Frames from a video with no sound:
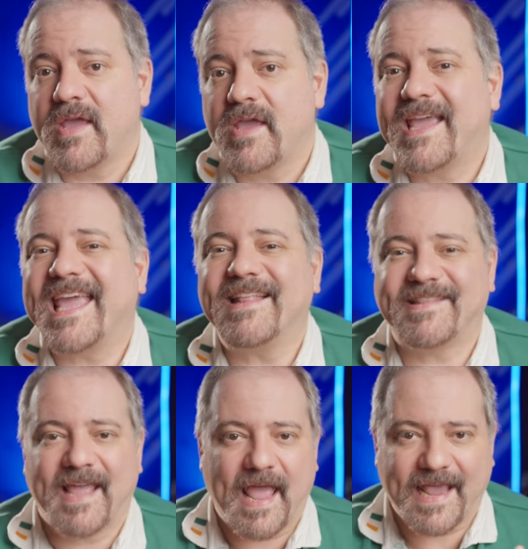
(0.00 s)
You
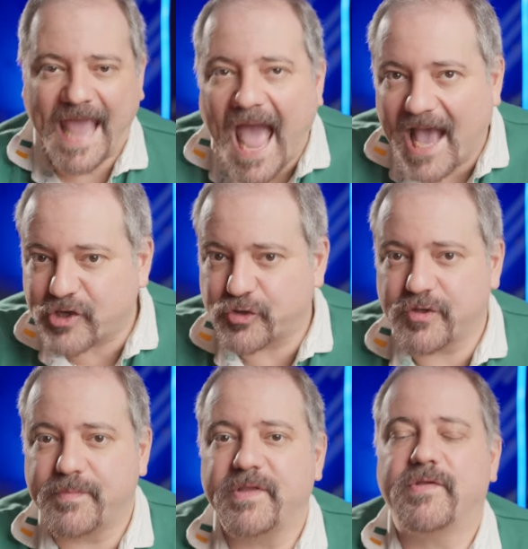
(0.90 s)
can't
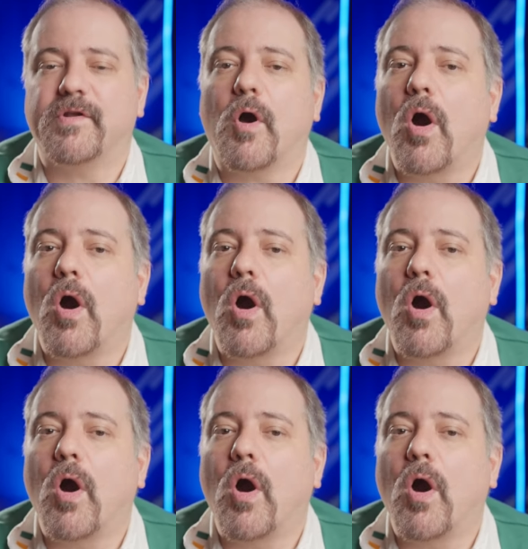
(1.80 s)
casually meet your